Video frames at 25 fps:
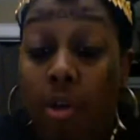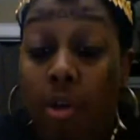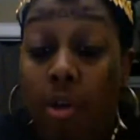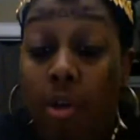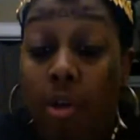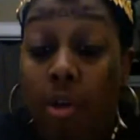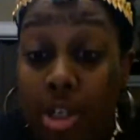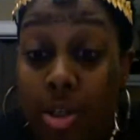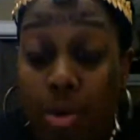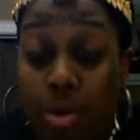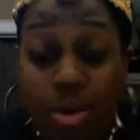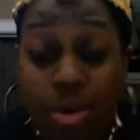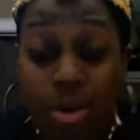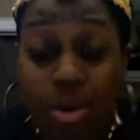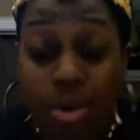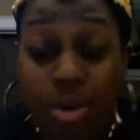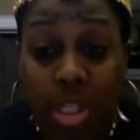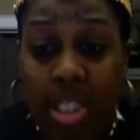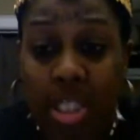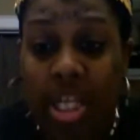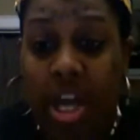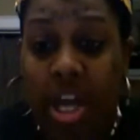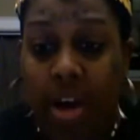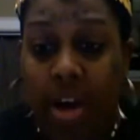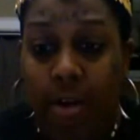a crystal
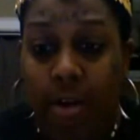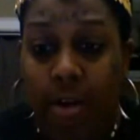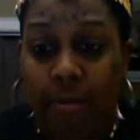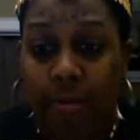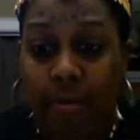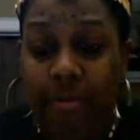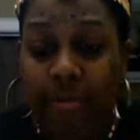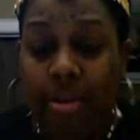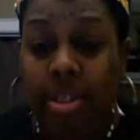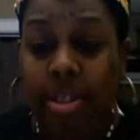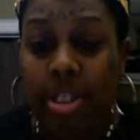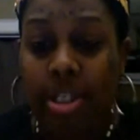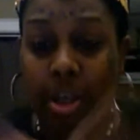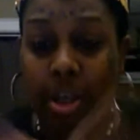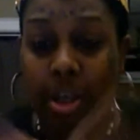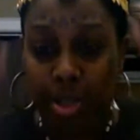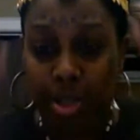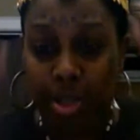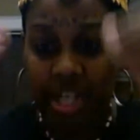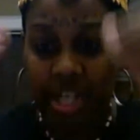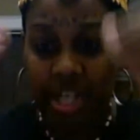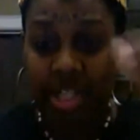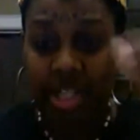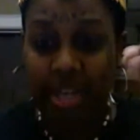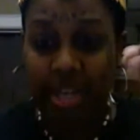yourself.
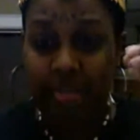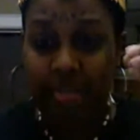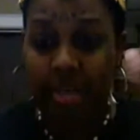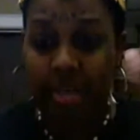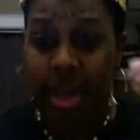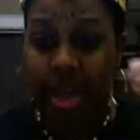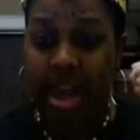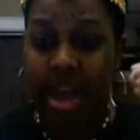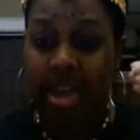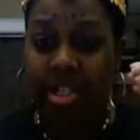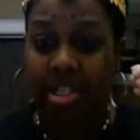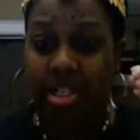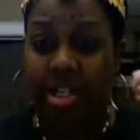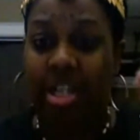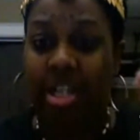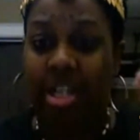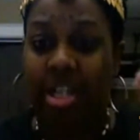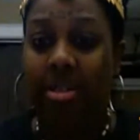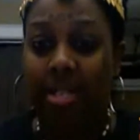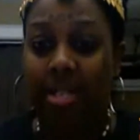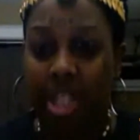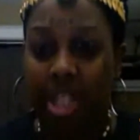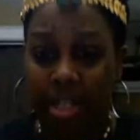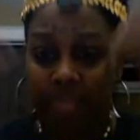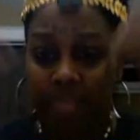So just imagine,
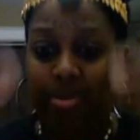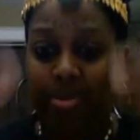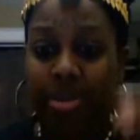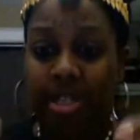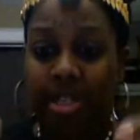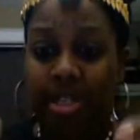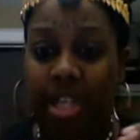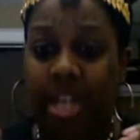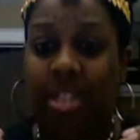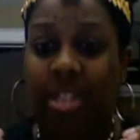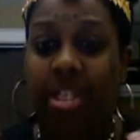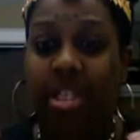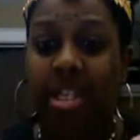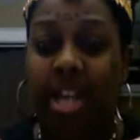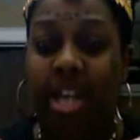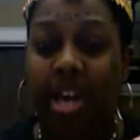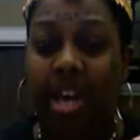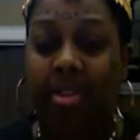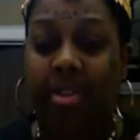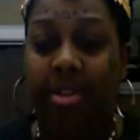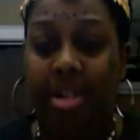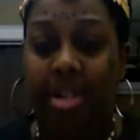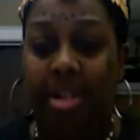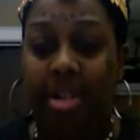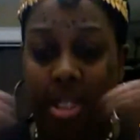let's just put that
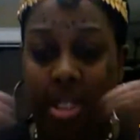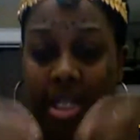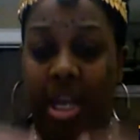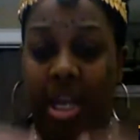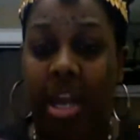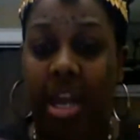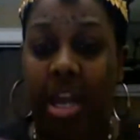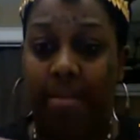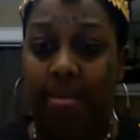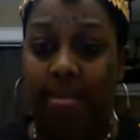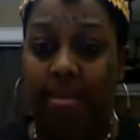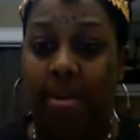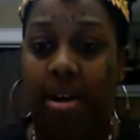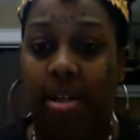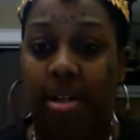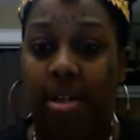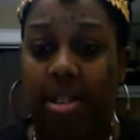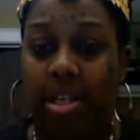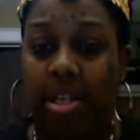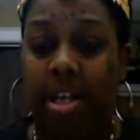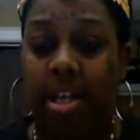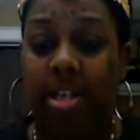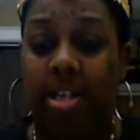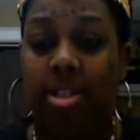together in the same process.